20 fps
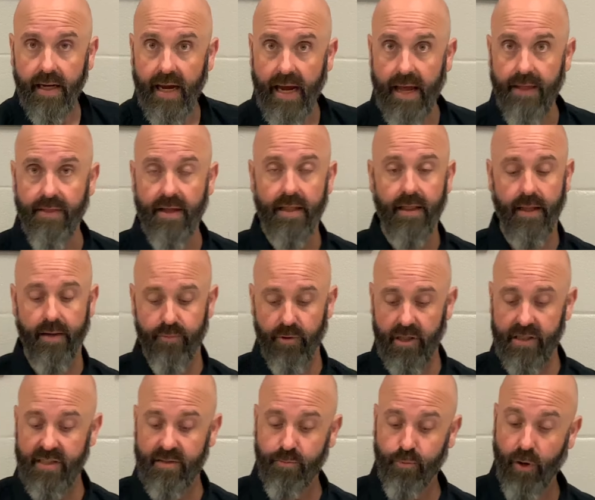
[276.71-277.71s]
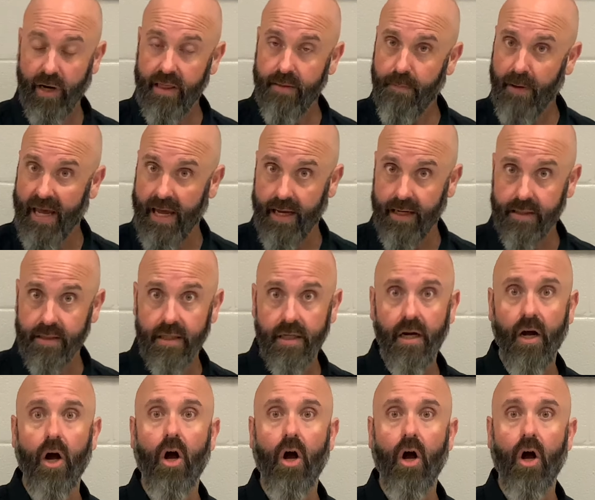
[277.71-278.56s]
and then liberally spray the paint